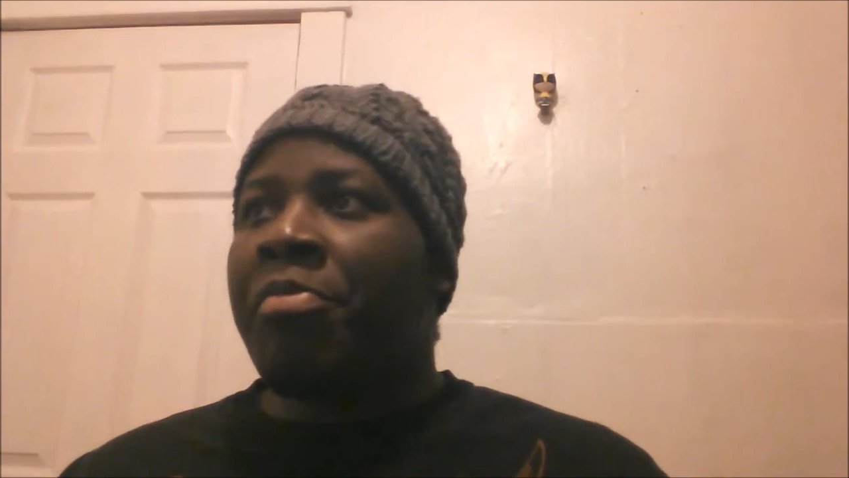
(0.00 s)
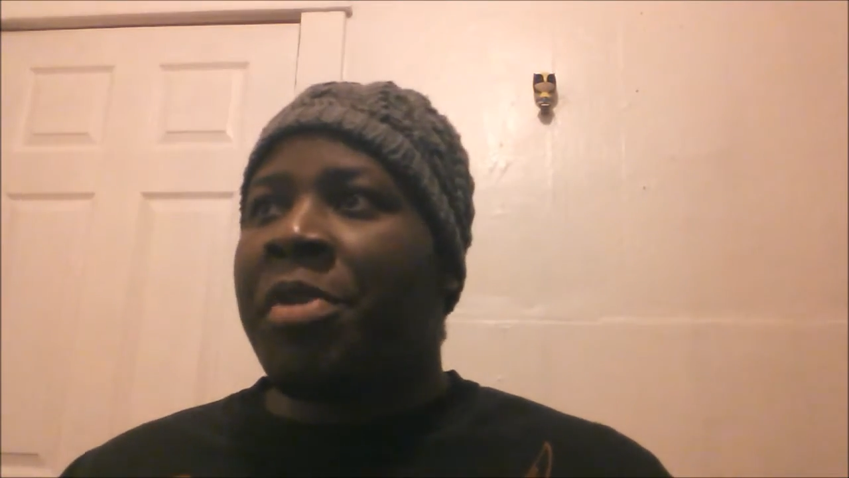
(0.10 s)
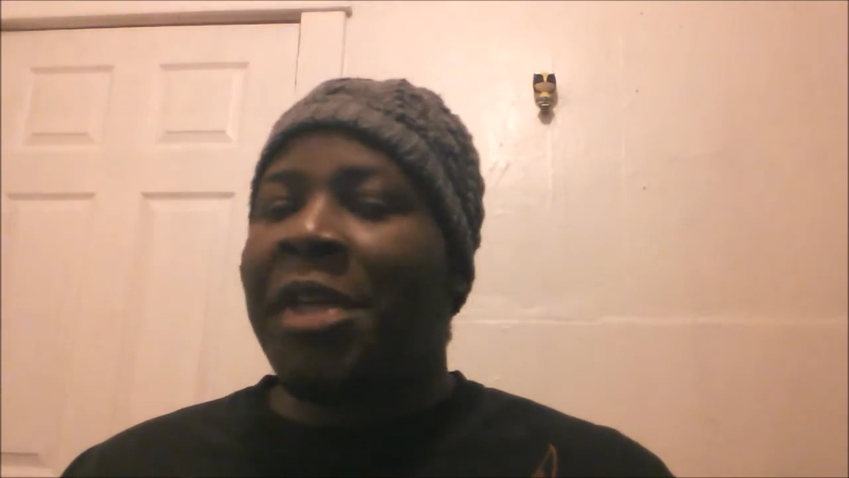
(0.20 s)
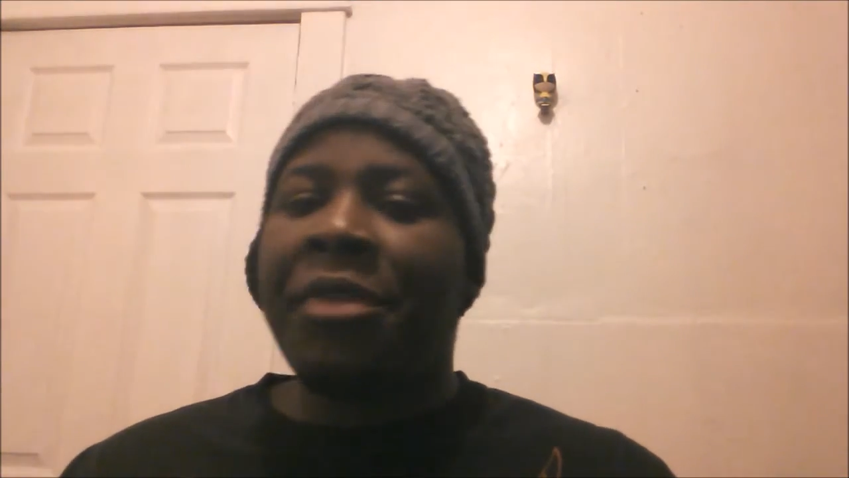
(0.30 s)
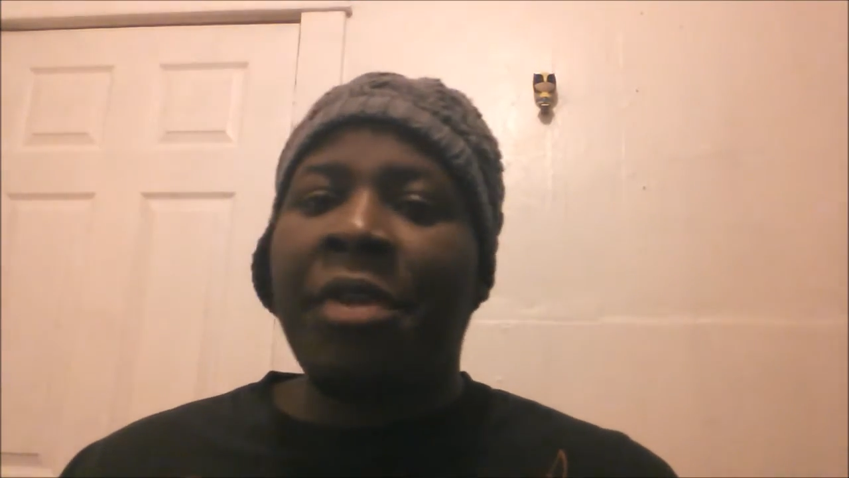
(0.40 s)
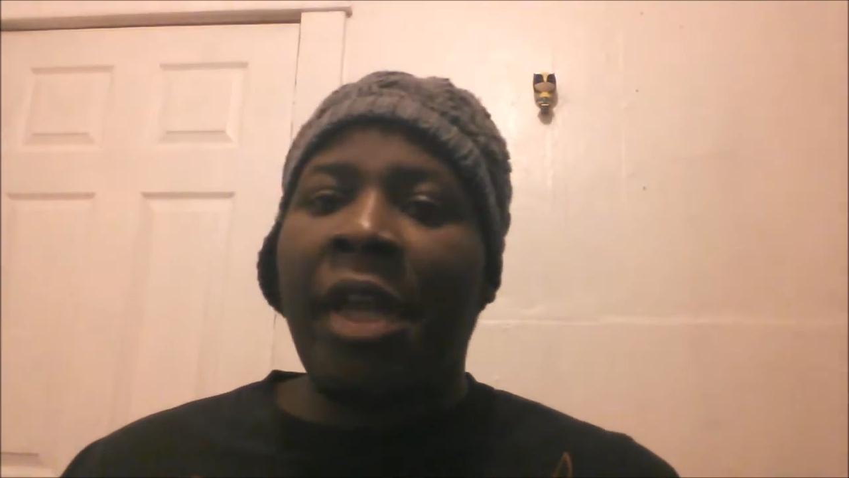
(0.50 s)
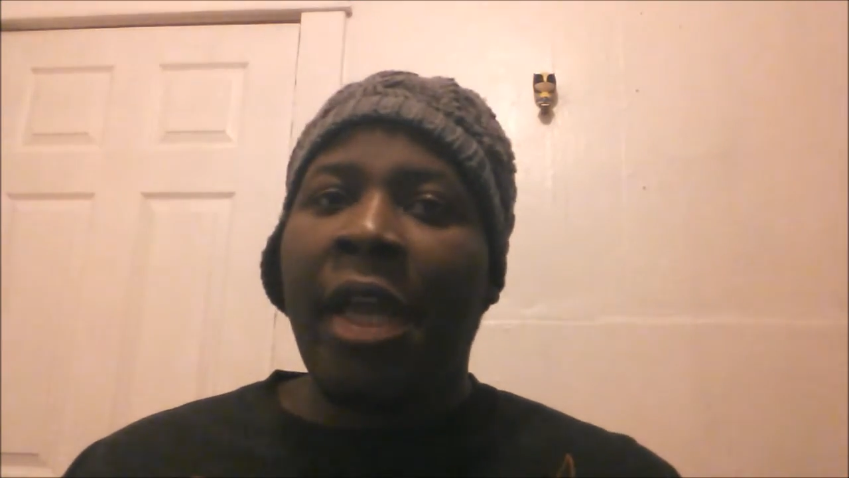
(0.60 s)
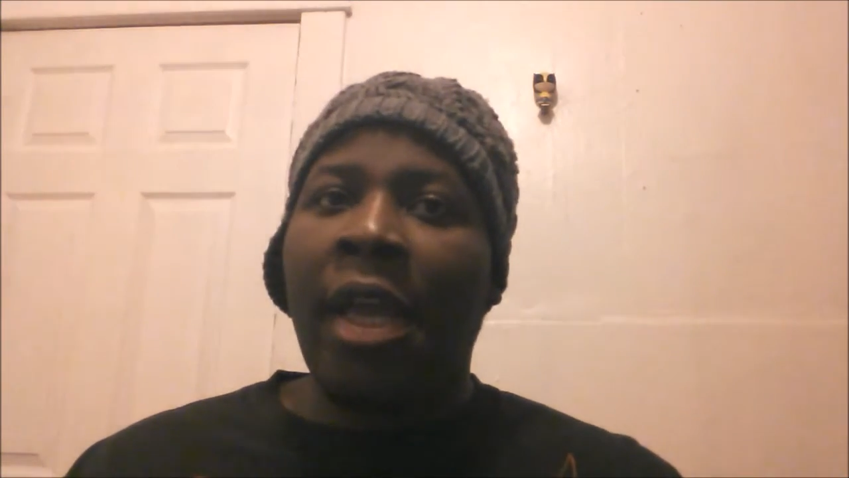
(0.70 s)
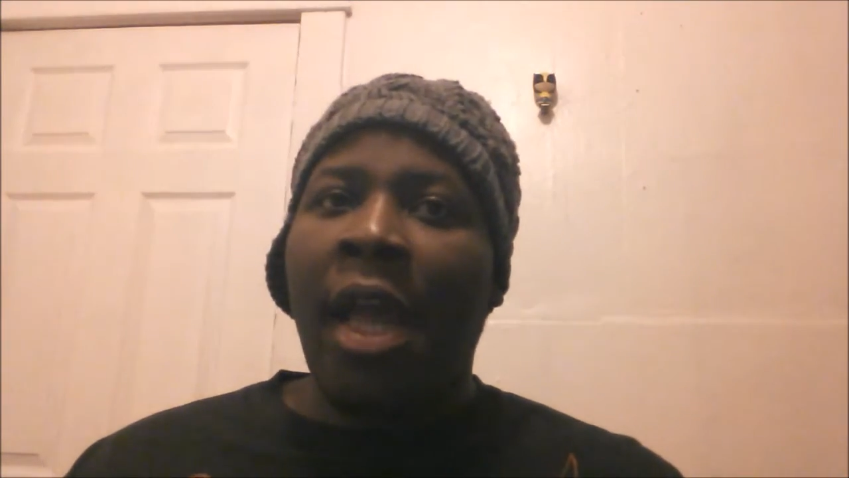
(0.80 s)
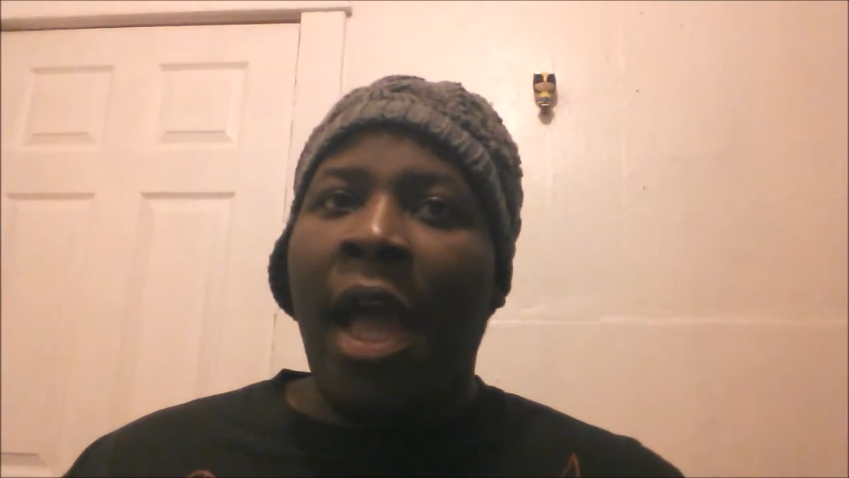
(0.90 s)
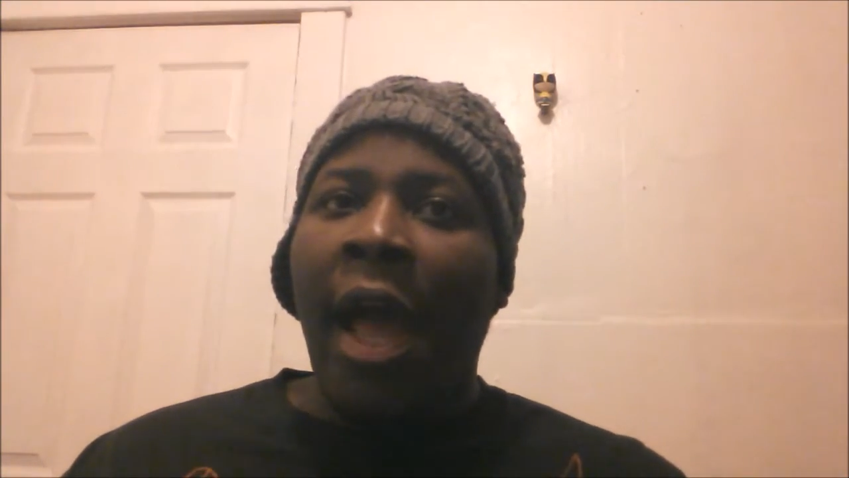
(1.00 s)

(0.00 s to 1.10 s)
yesterday.